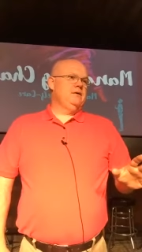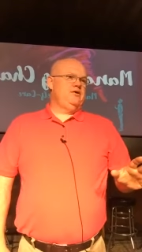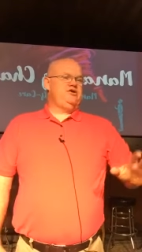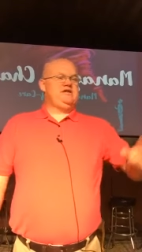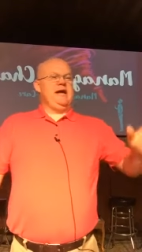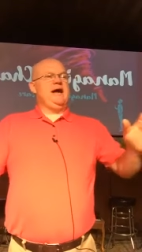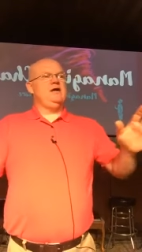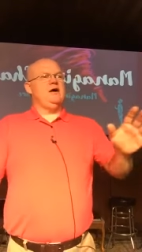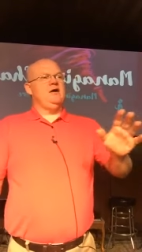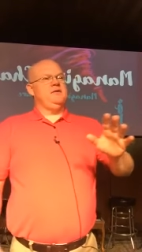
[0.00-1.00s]
you stand
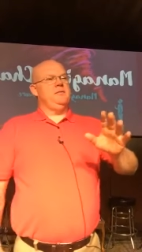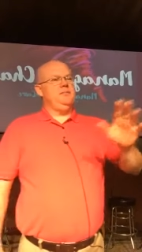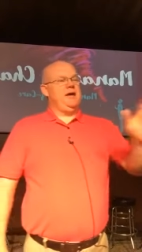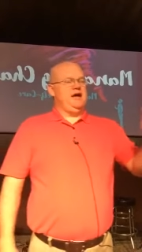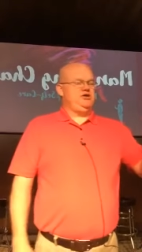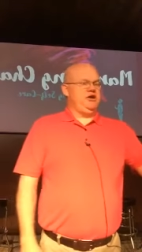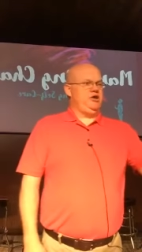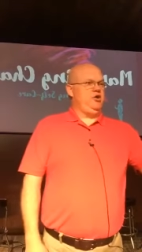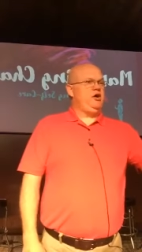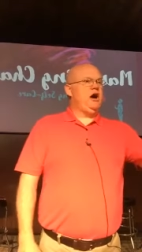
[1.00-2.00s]
on the beach
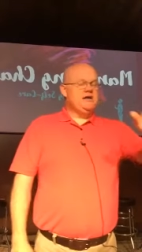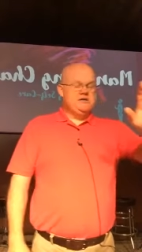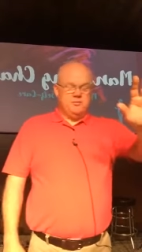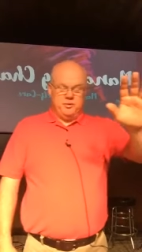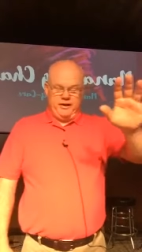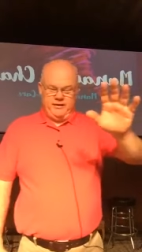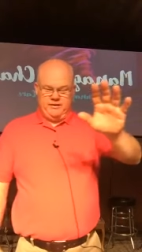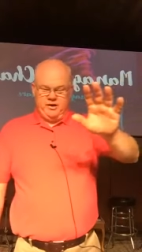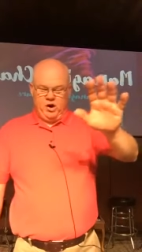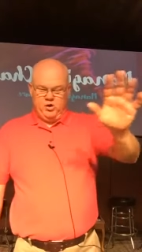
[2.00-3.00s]
and you
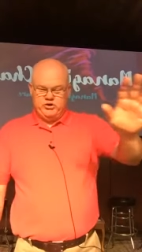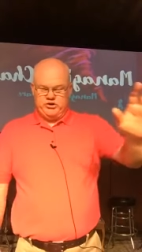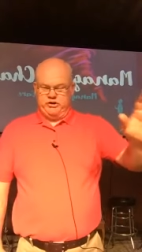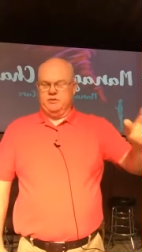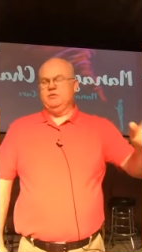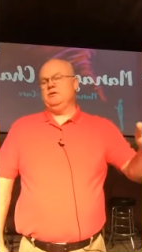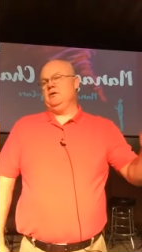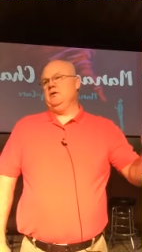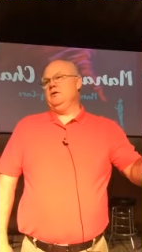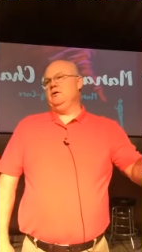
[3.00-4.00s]
contemplate the ocean.
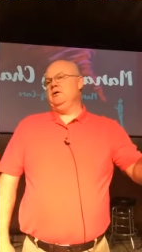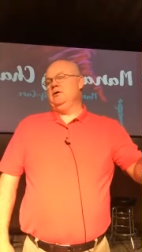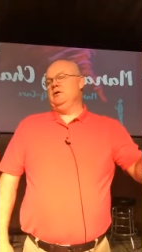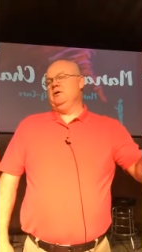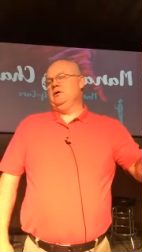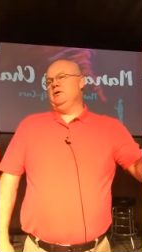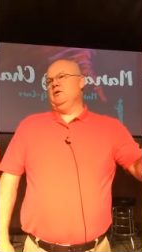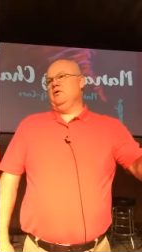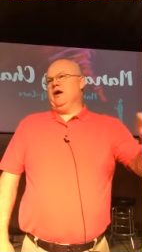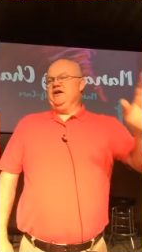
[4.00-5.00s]

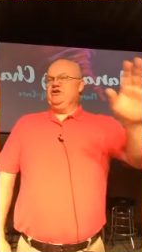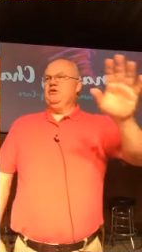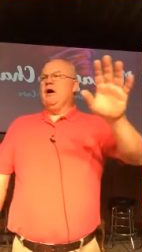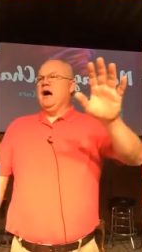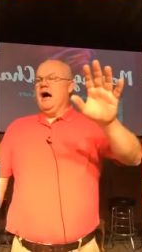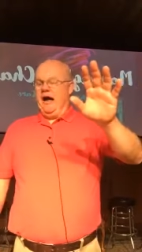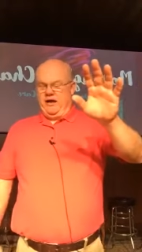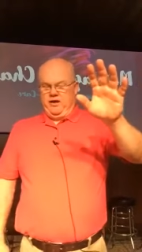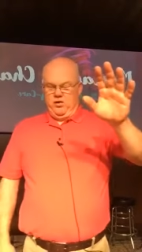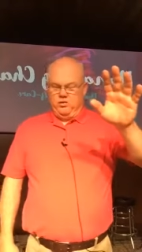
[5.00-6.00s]
Or as you
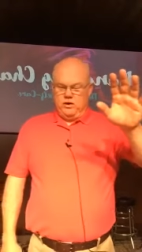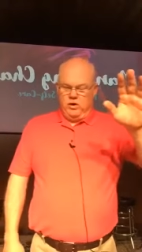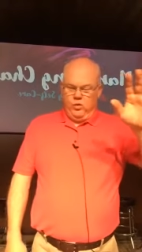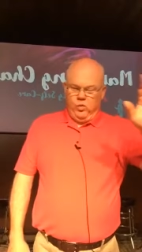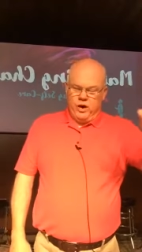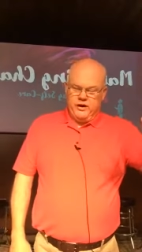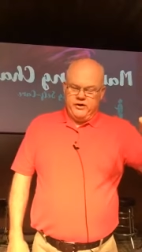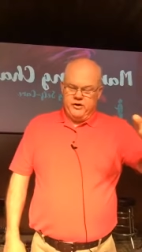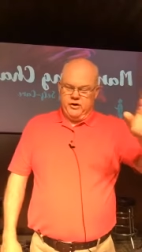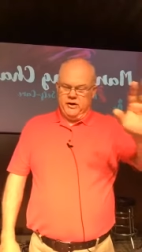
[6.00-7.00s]
hike, you
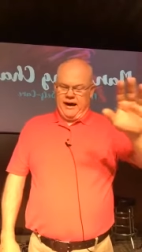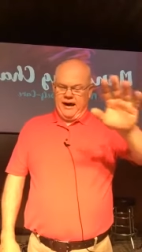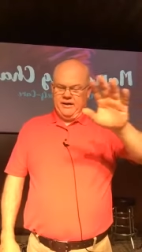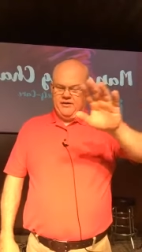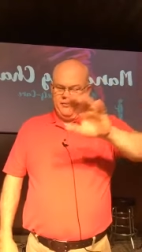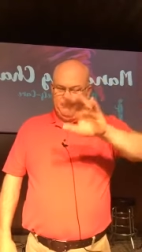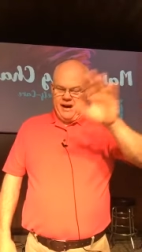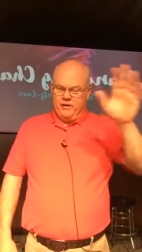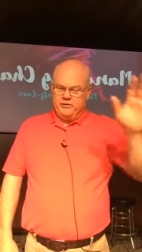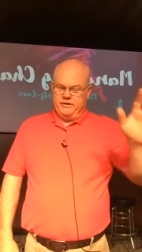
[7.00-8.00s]
wonder at the
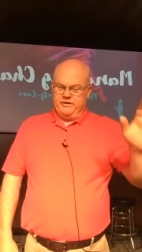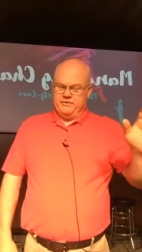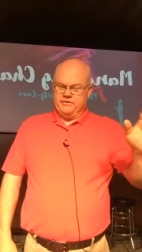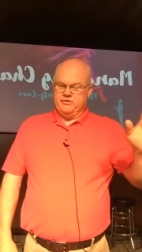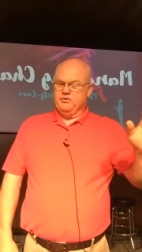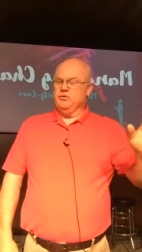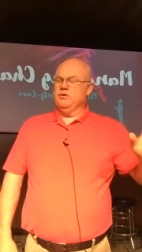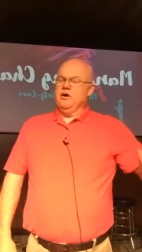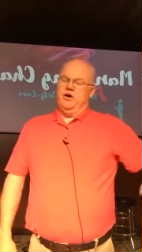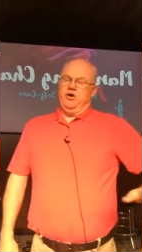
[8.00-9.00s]
mountains. Or
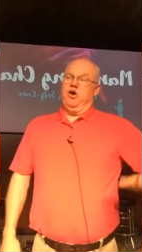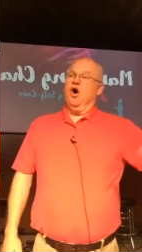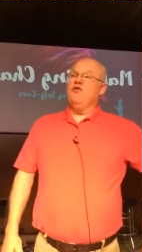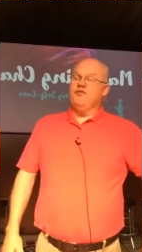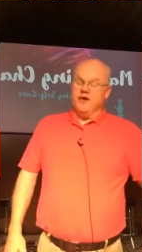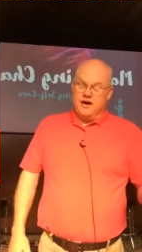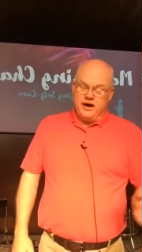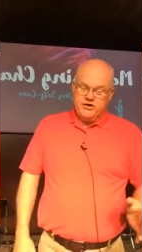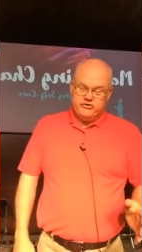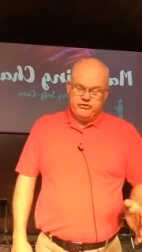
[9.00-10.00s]
you go for a
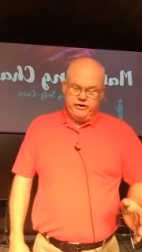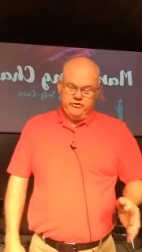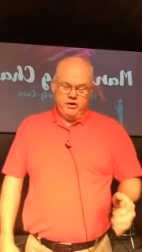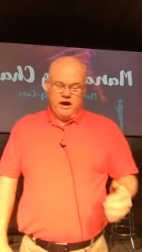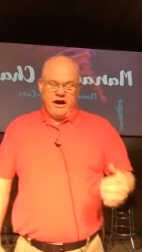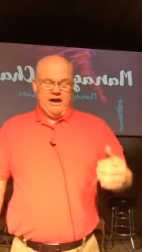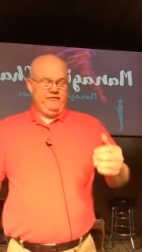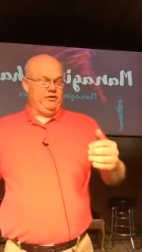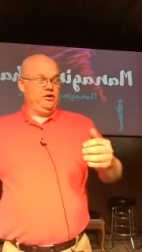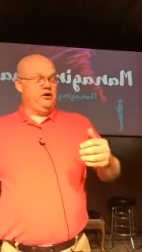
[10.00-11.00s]
country drive
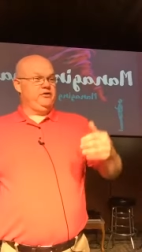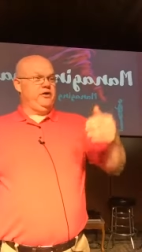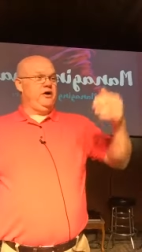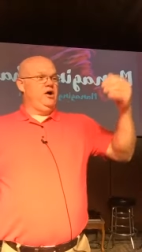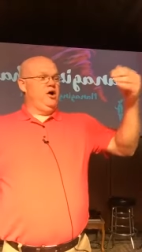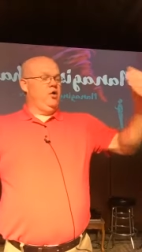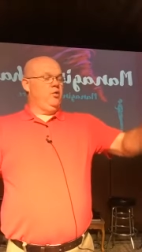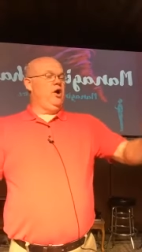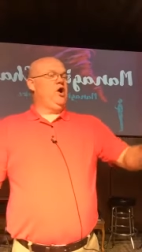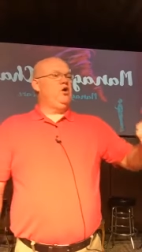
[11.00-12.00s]
and look at the
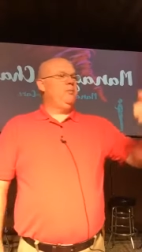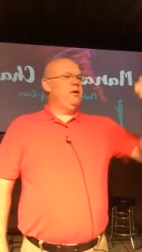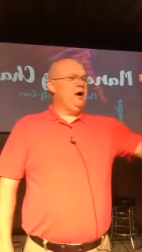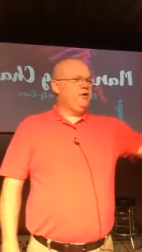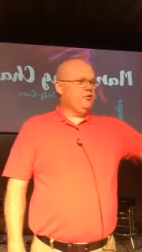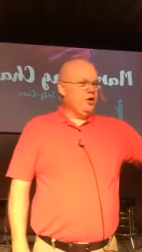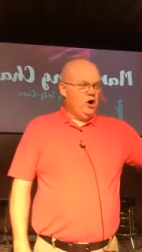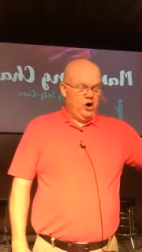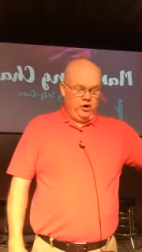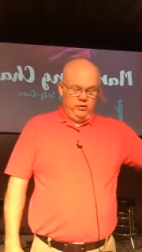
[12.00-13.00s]
row upon
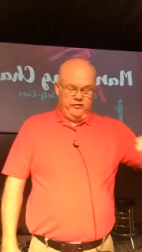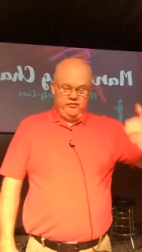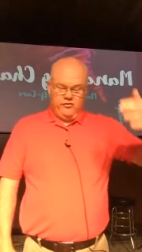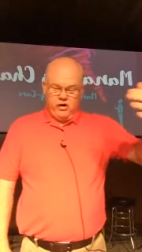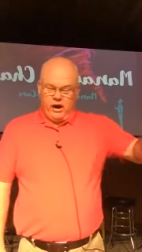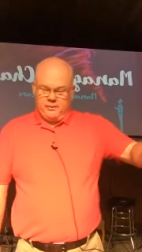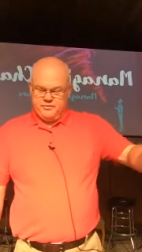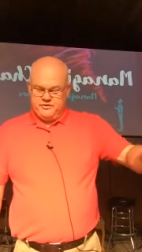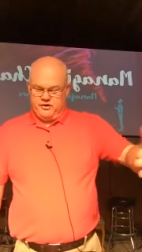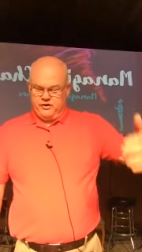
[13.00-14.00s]
row of
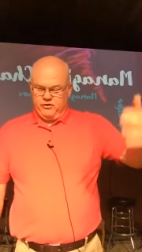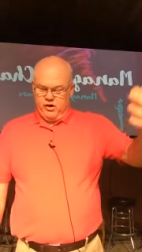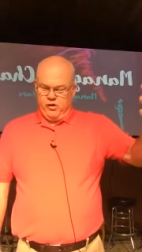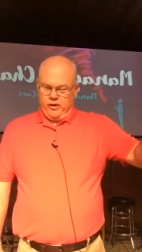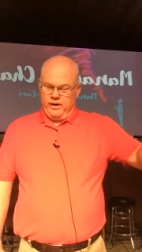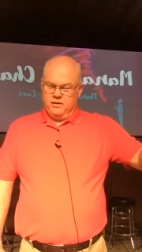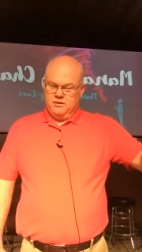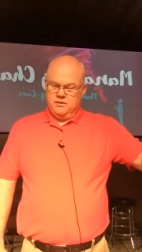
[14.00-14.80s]
crops that are growing.